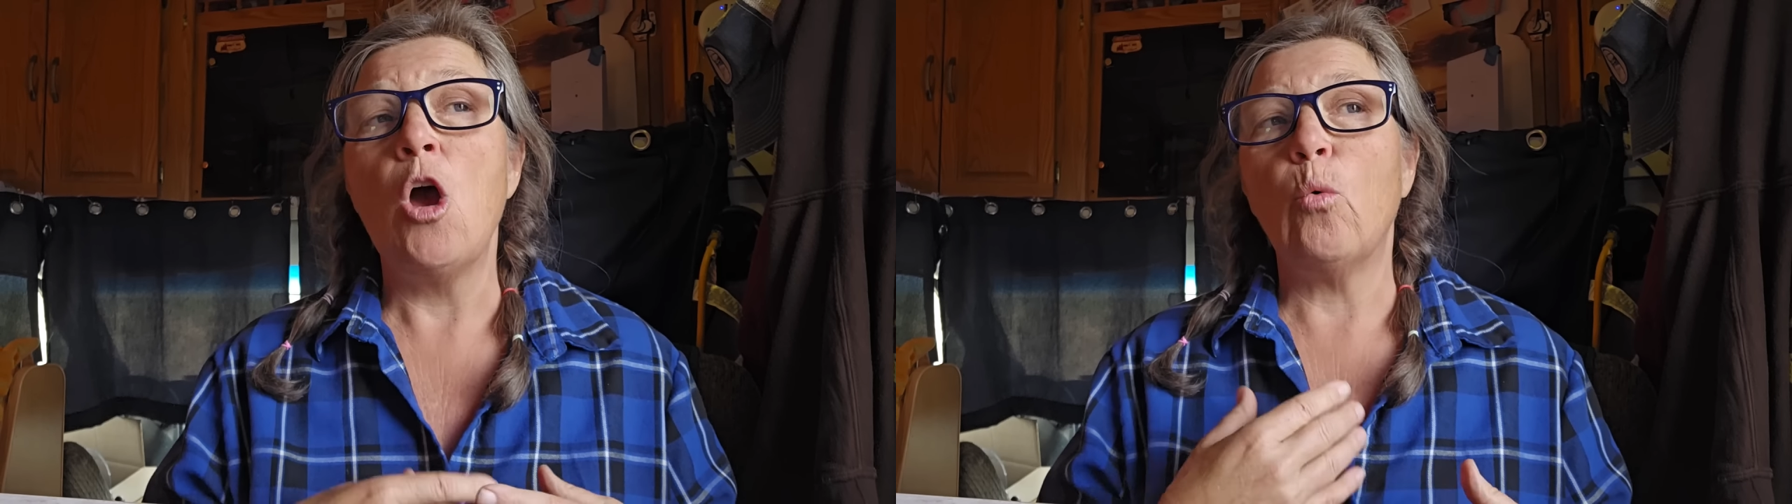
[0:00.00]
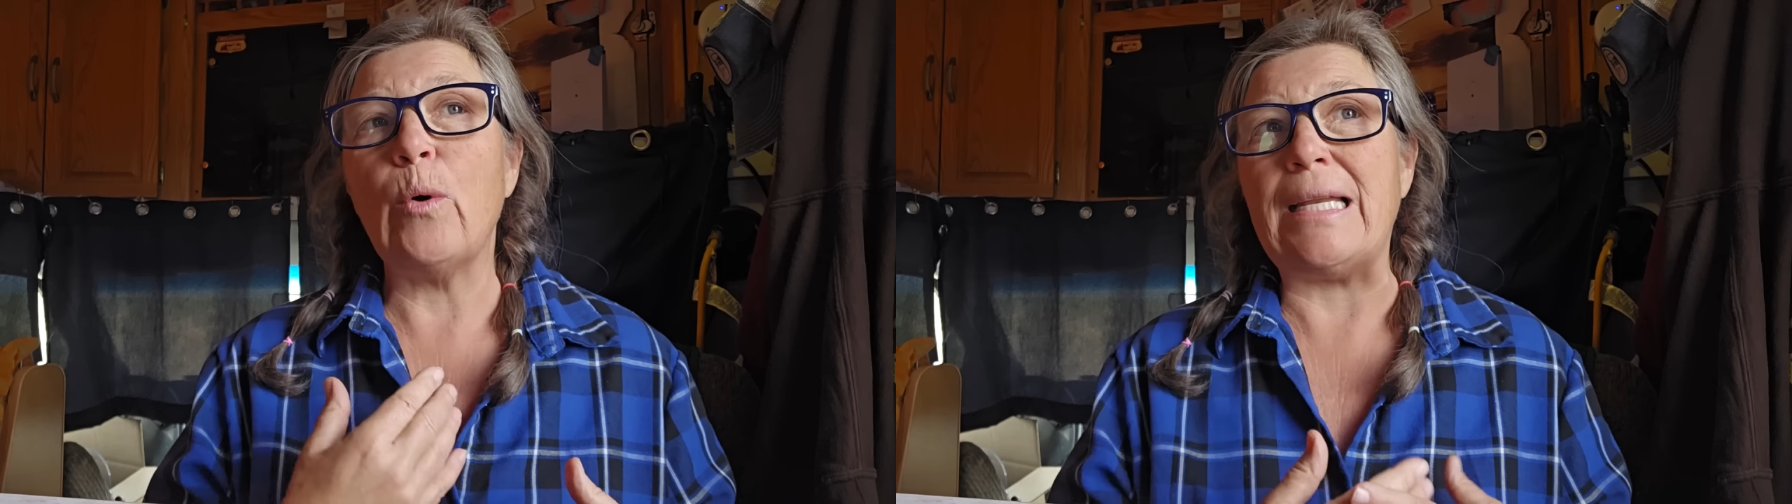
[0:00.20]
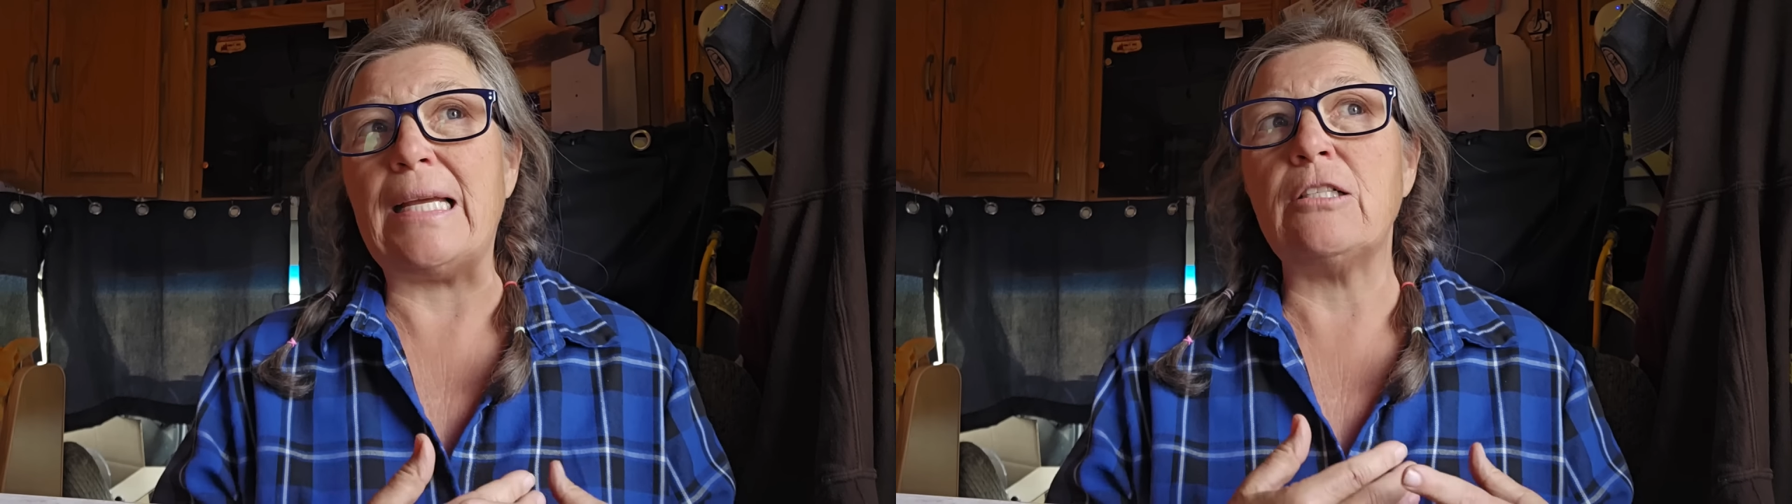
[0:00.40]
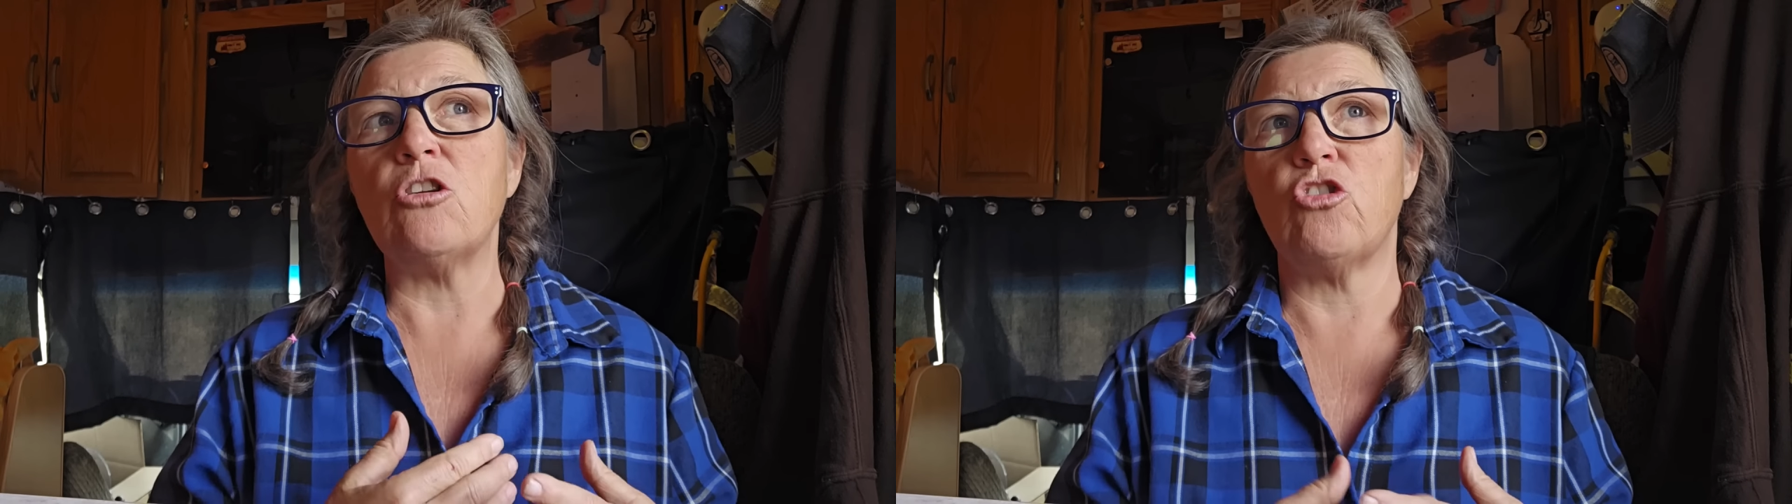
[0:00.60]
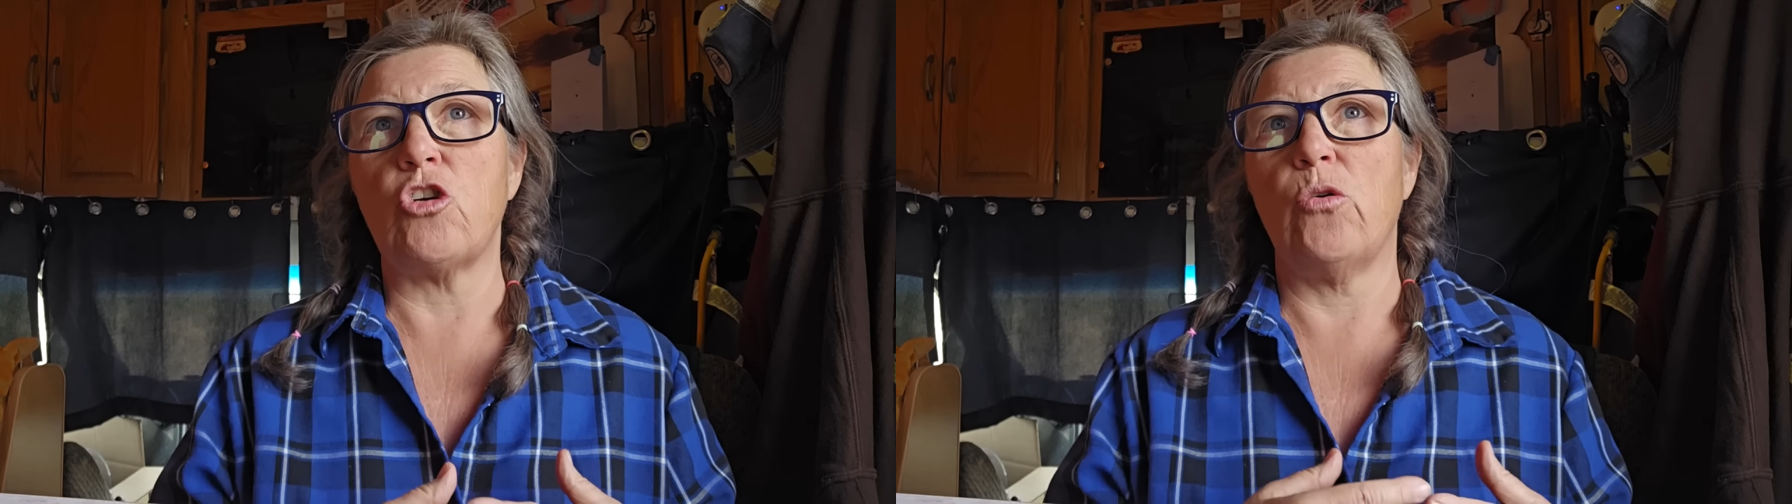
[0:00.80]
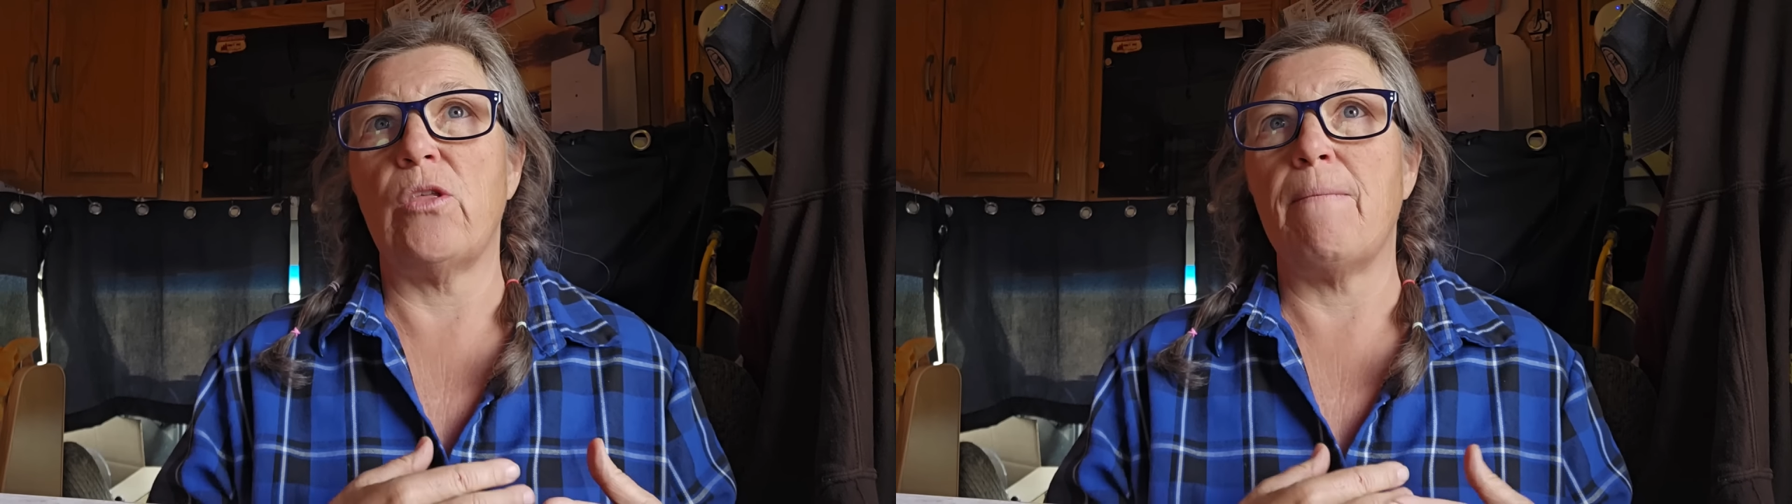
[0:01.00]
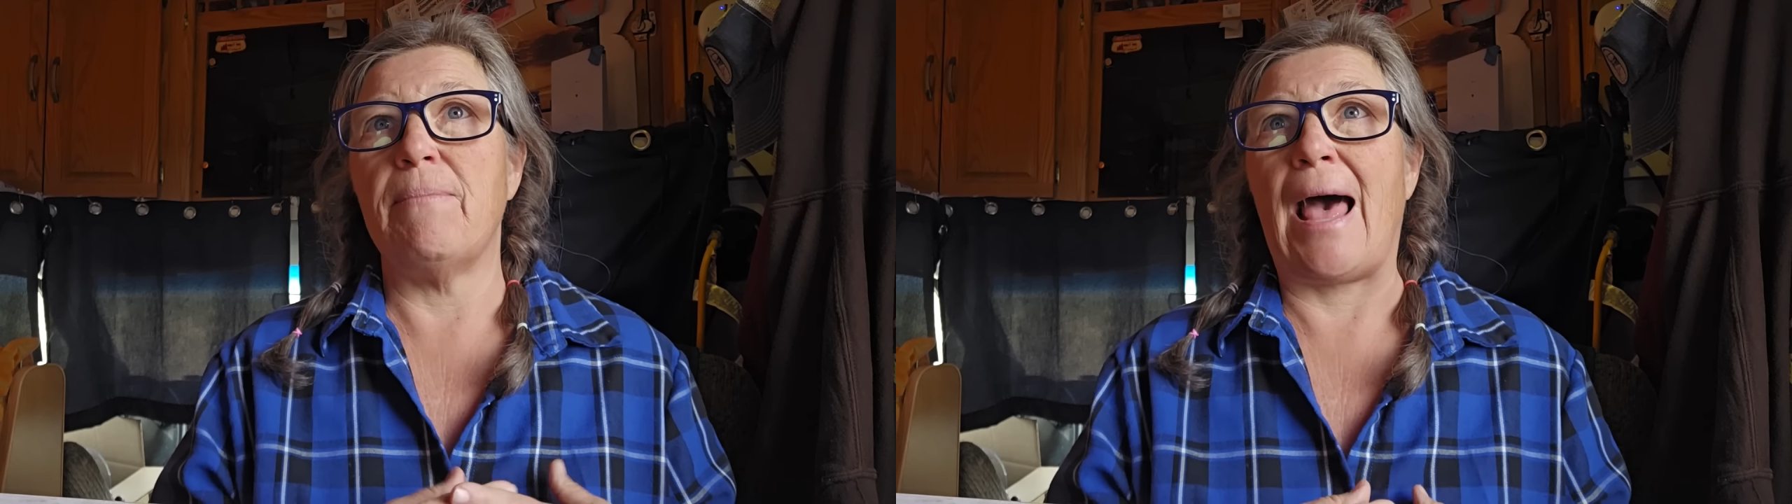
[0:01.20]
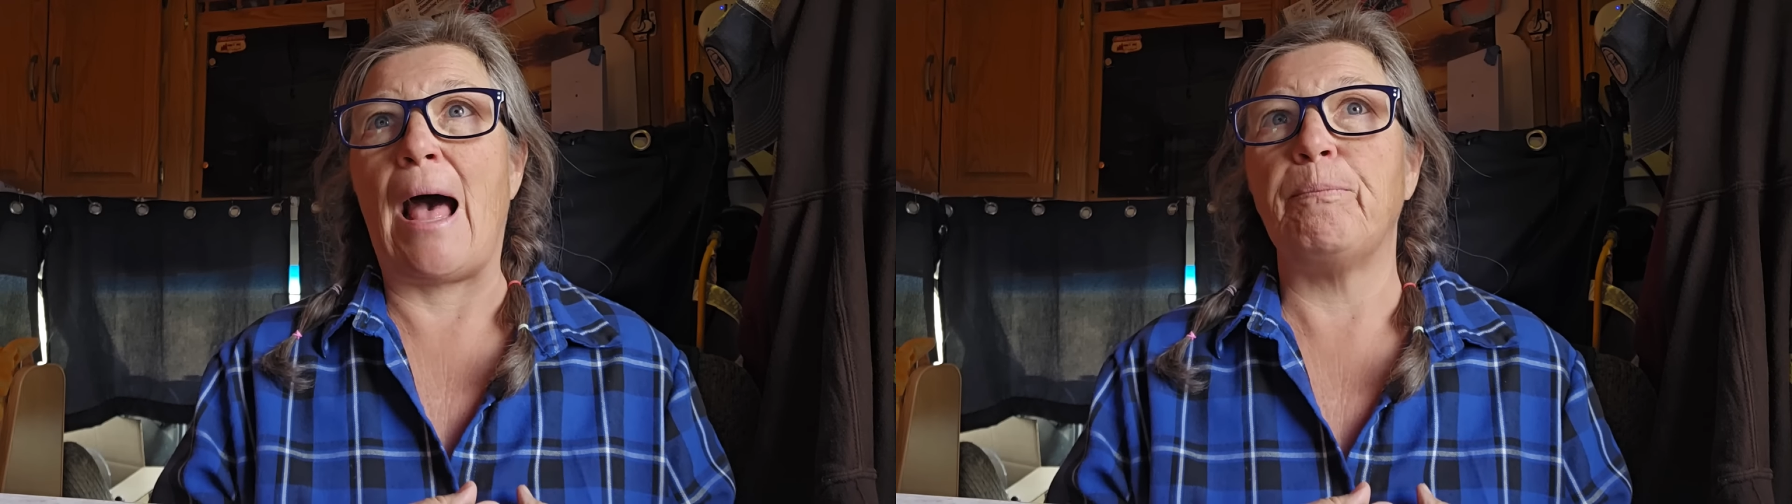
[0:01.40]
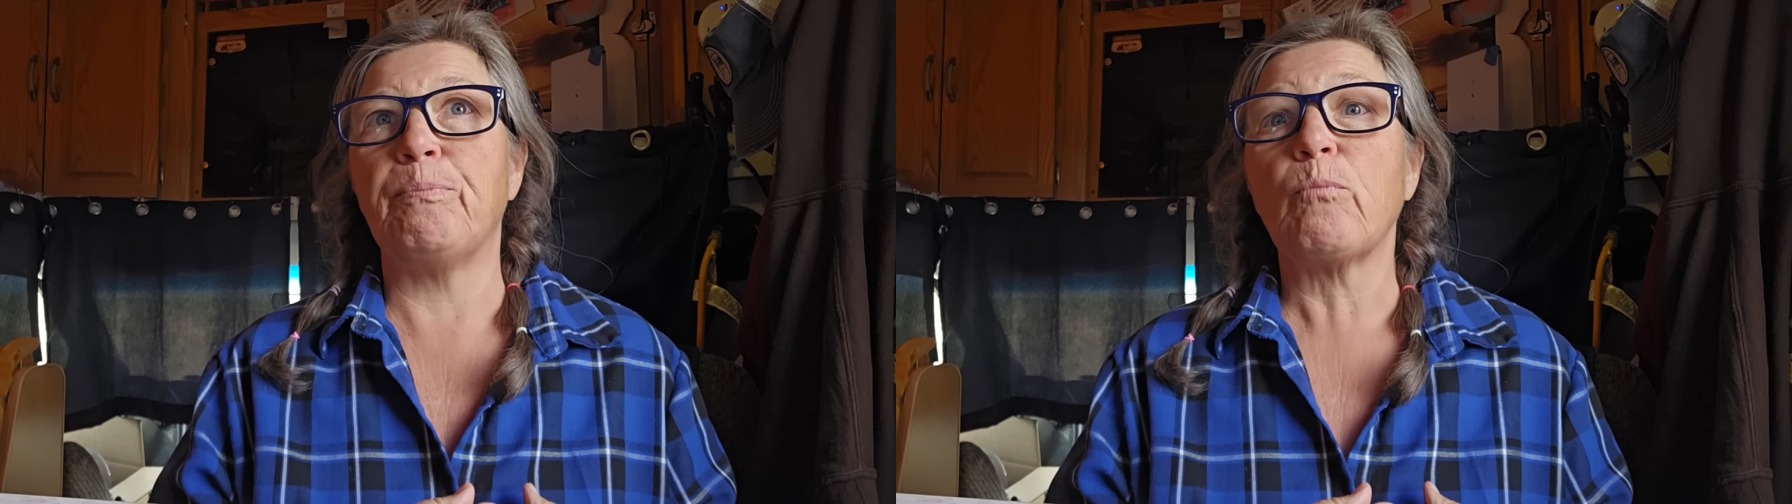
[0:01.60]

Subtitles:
We need to show them that